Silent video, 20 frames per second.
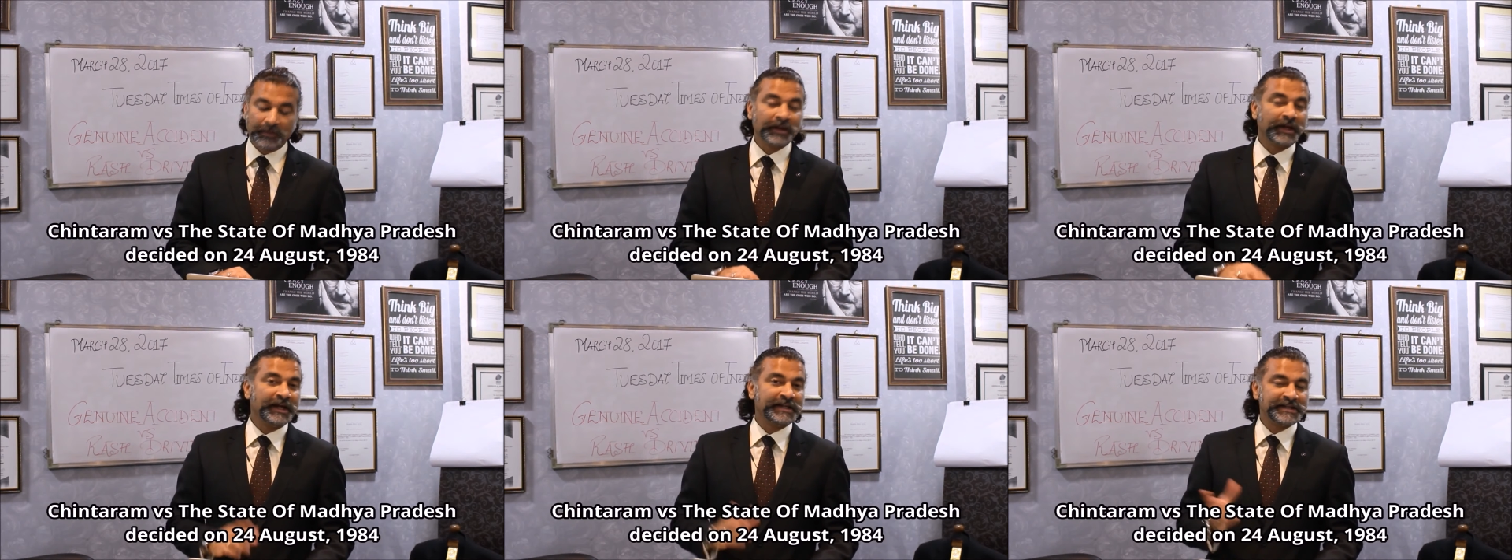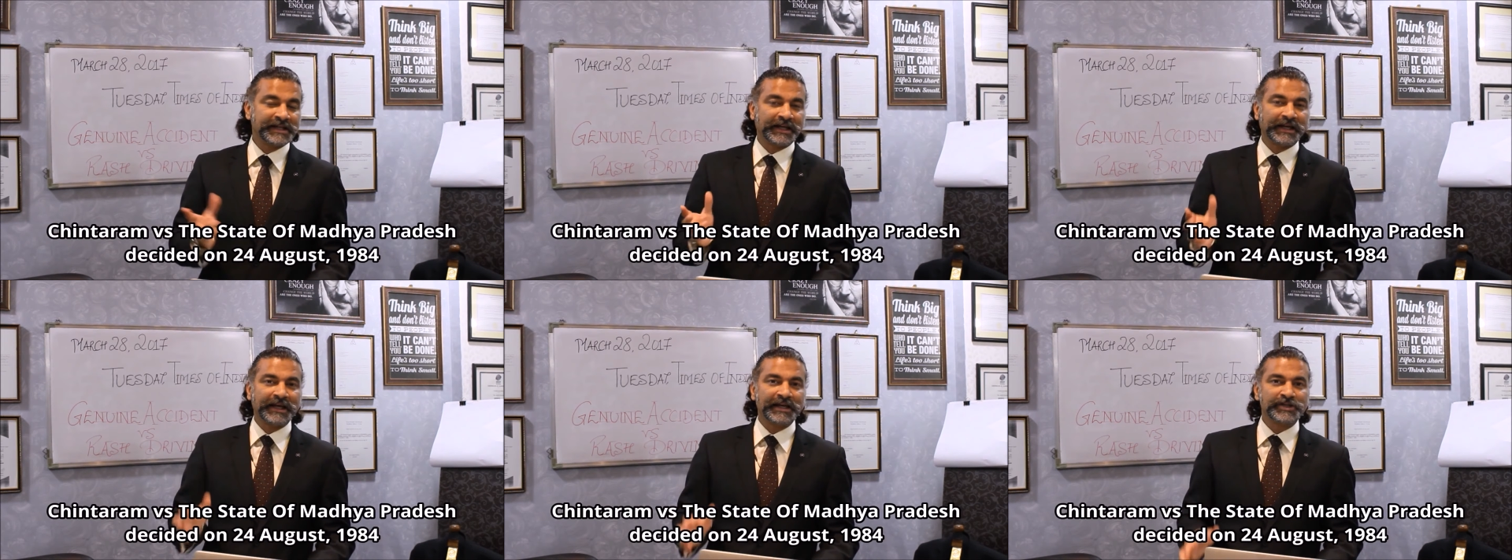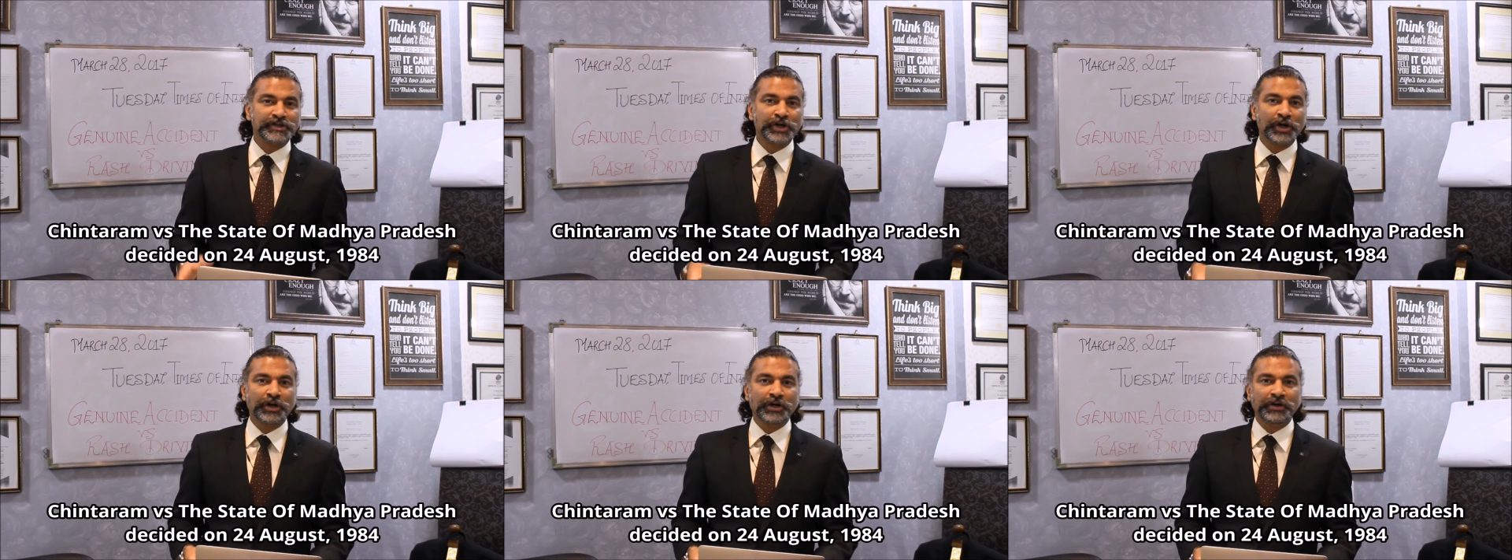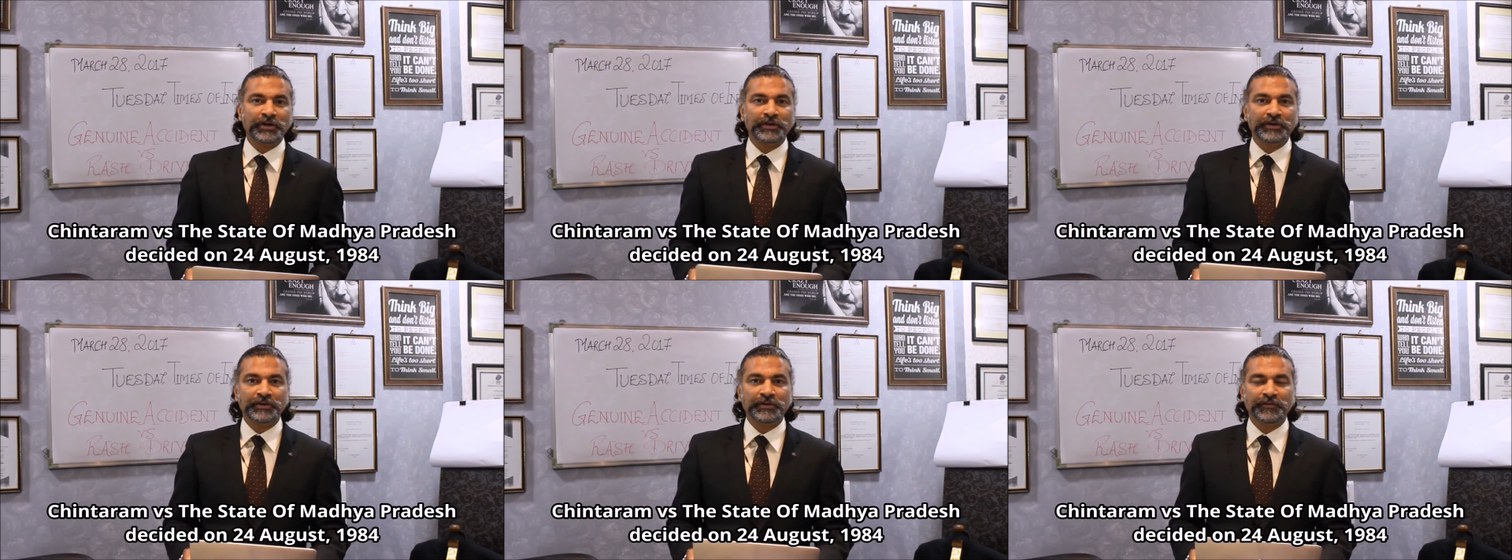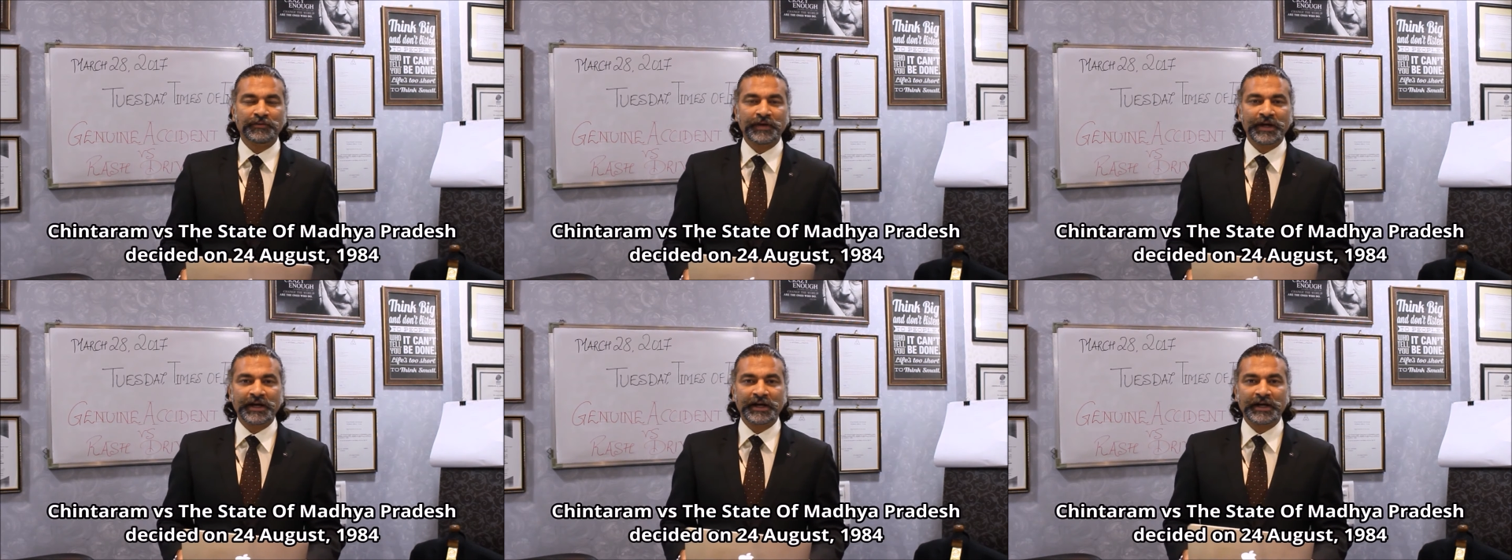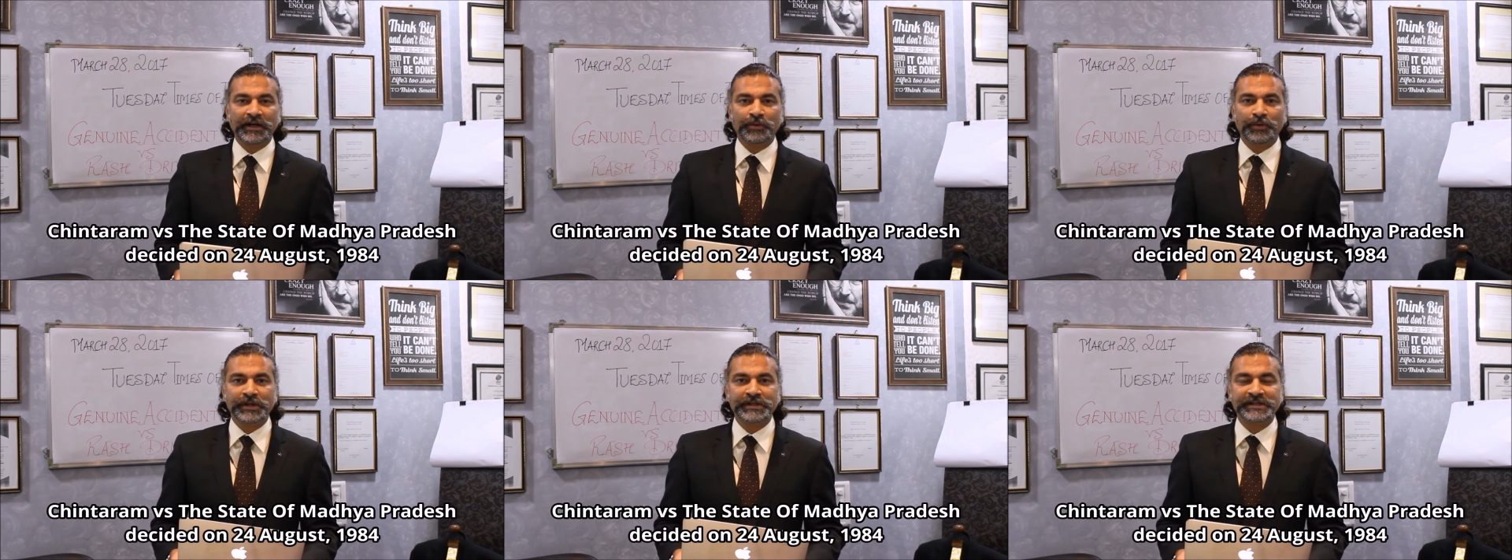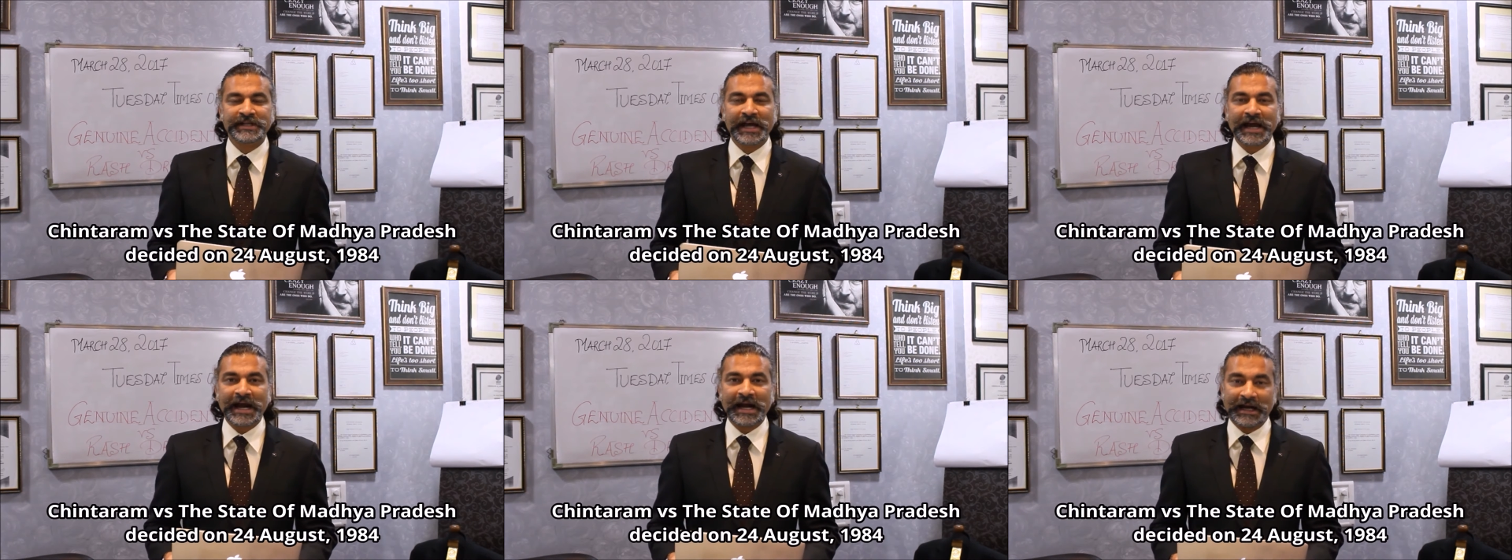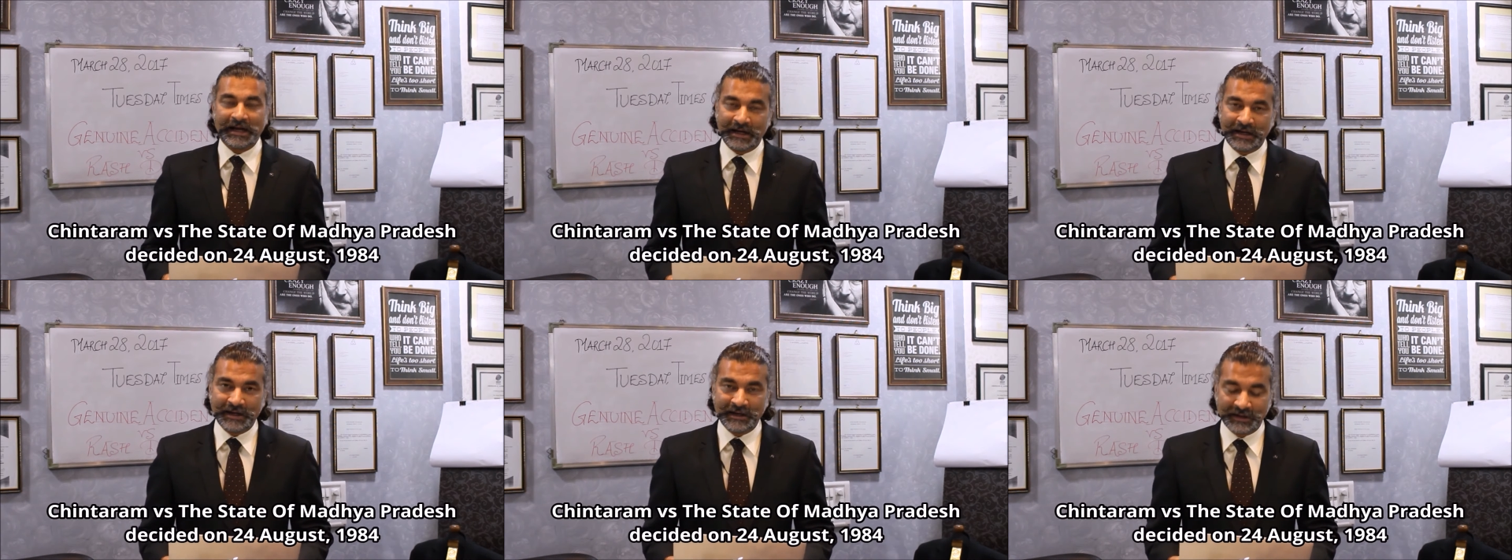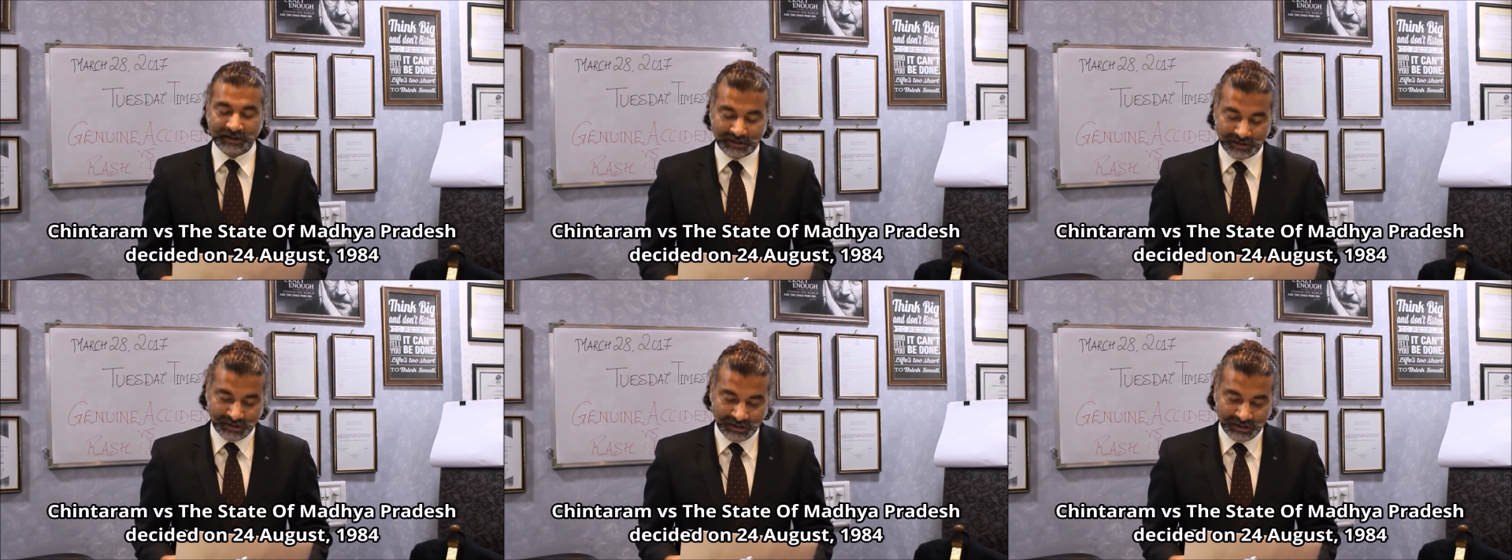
it's a case law where it was held